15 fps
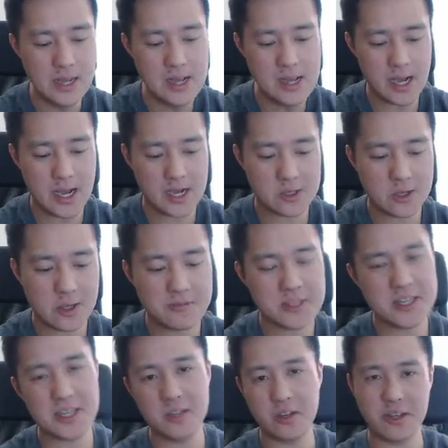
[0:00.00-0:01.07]
Uh, so I'll have
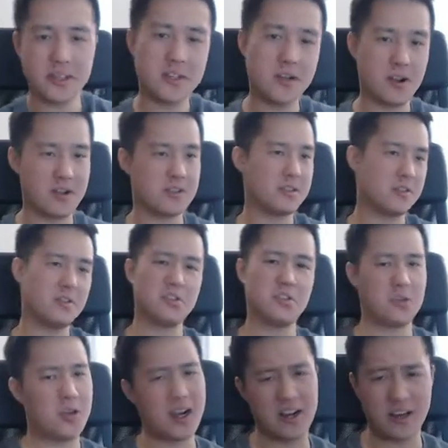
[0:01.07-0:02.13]
to take a look at the cards
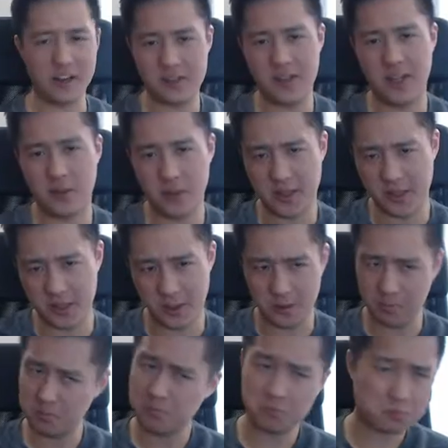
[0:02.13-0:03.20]
just to kind of understand what they
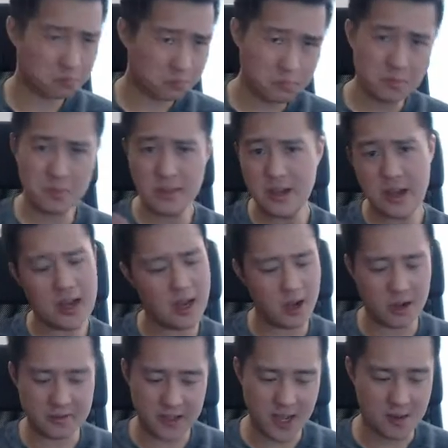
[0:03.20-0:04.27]
do uh,
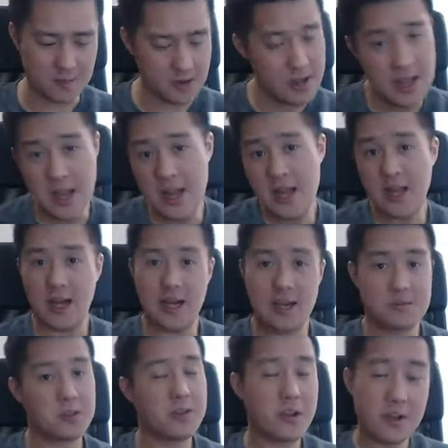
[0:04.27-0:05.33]
off camera.
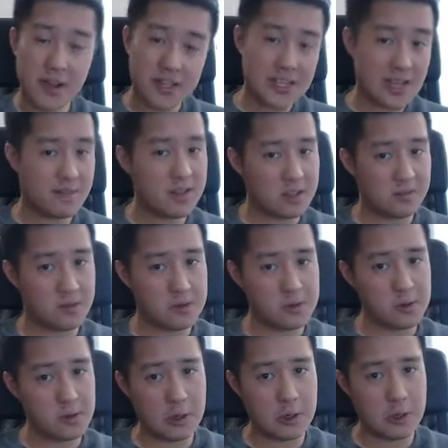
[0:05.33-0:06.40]
Um, so there you guys have it, it's the
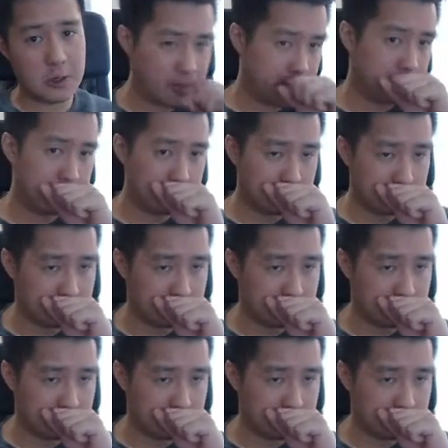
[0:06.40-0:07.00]
first Yu-Gi-Oh! Opening.